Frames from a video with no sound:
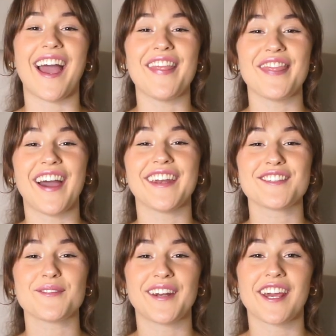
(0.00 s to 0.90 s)
And that
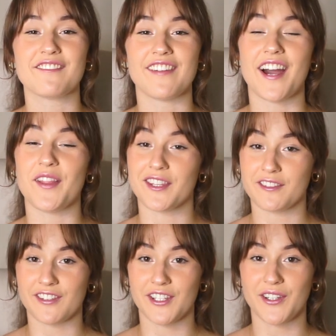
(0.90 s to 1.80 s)
is when I found the
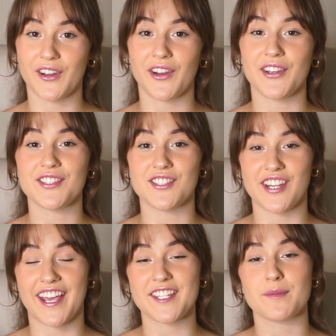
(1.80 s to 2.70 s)
Feel Go's
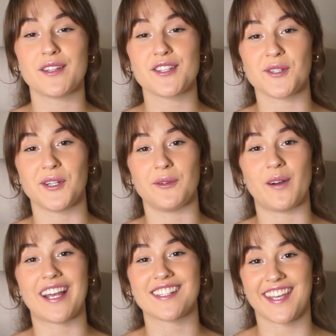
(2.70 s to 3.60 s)
Jasmine Soy
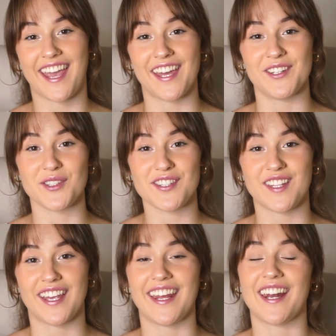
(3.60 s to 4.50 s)
Wax Candle
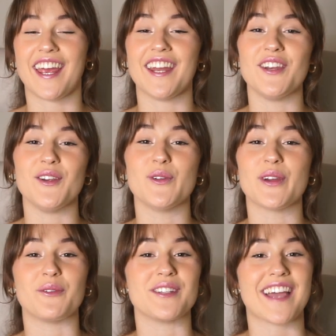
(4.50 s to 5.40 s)
Set and I knew it was